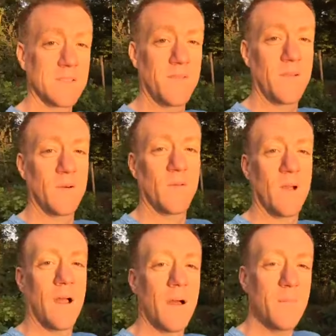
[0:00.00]
feel
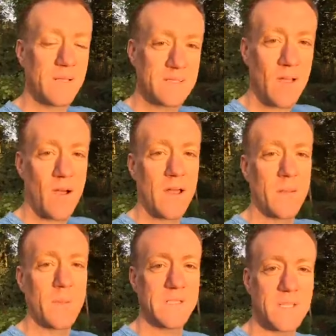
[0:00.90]
a bit tired, a
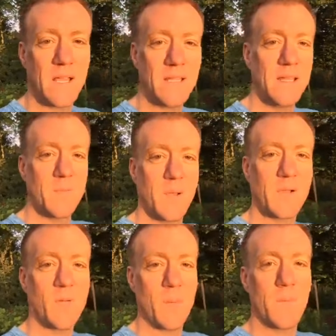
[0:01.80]
bit jaded, a bit
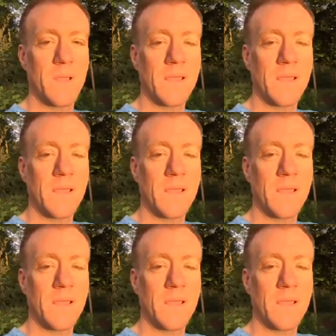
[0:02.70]
grumpy,